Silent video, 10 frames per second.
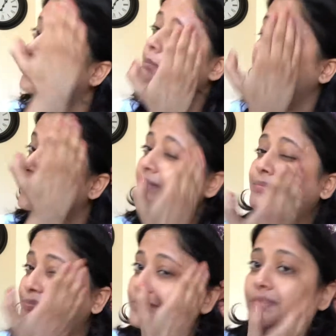but
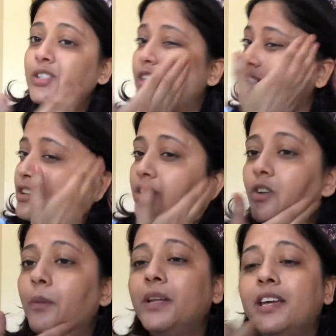it's just not
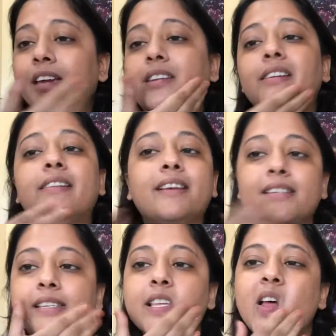obligated, and
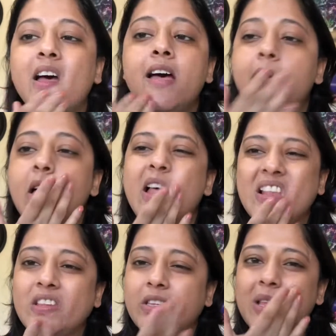that's
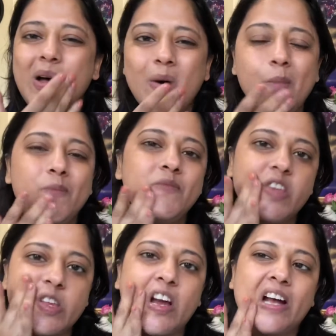so
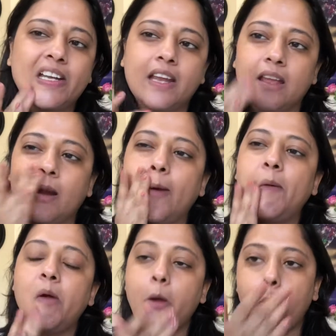disheartening. Like,